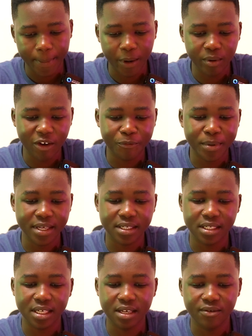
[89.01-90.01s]
And then we have
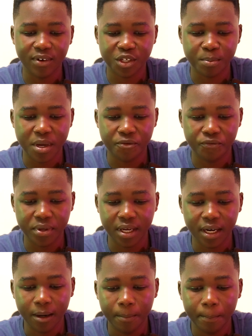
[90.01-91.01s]
PSG versus
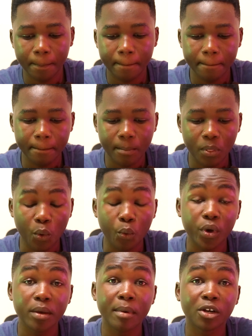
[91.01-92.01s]
Benfica.
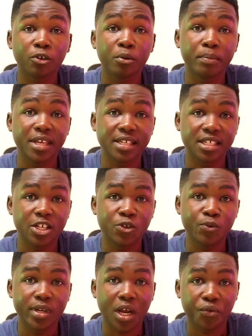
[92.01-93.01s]
We bet on PSG
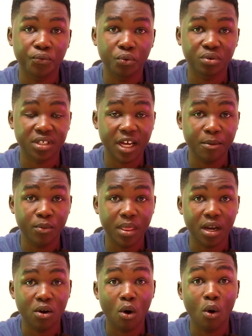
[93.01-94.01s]
to win at full time with
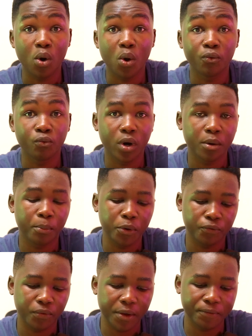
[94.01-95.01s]
an odd of
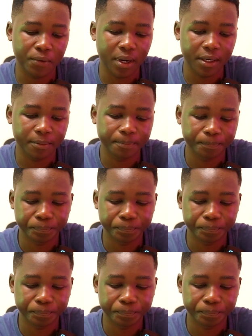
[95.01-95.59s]
1.51.